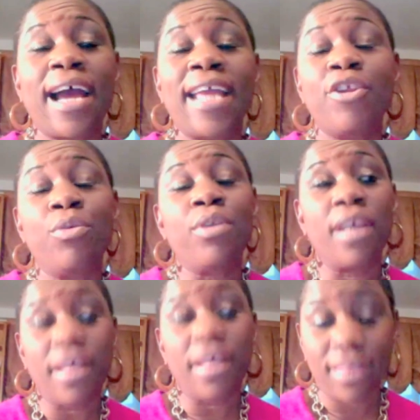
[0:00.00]
I knew
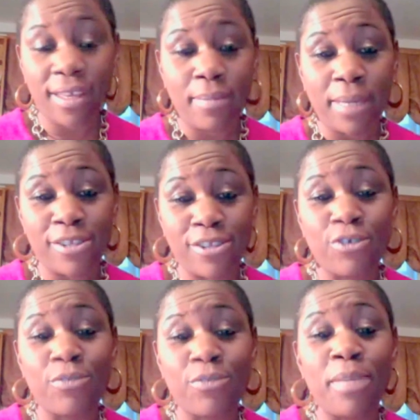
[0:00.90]
nothing about
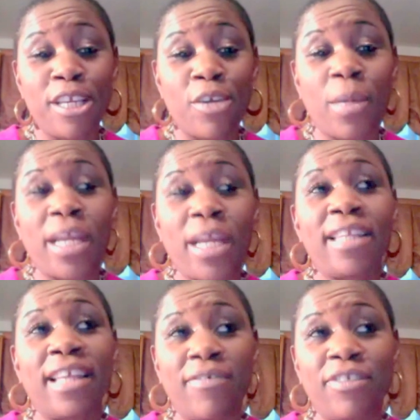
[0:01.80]
social media when I
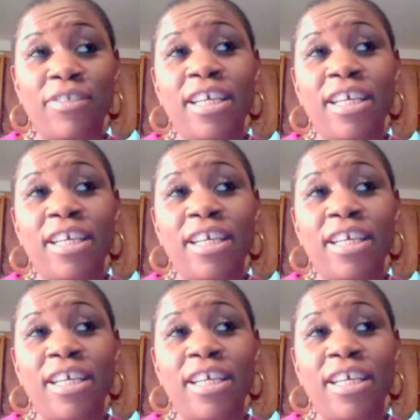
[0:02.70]
left